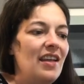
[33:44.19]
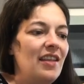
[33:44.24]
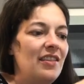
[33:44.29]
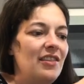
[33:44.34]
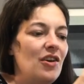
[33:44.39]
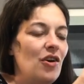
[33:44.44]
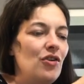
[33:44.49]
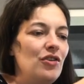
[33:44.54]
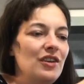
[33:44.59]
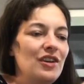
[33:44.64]

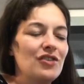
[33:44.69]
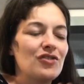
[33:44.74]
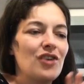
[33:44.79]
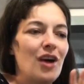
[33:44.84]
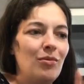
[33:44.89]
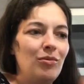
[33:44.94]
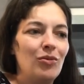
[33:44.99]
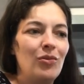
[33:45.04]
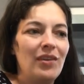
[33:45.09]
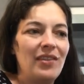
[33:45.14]
the only
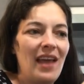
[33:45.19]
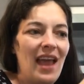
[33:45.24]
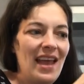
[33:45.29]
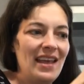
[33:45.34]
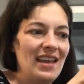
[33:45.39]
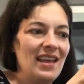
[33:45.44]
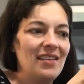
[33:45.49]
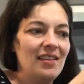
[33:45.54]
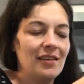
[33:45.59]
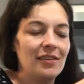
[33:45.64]
trouble with
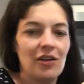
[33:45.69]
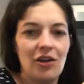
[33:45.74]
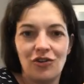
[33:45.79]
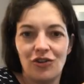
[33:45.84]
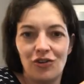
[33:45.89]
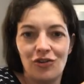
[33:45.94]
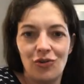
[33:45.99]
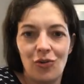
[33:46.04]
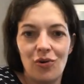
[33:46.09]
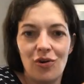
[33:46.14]
hanging this on
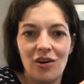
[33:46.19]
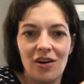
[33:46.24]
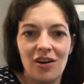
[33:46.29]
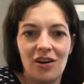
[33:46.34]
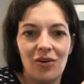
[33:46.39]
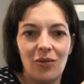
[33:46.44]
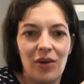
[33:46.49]
your door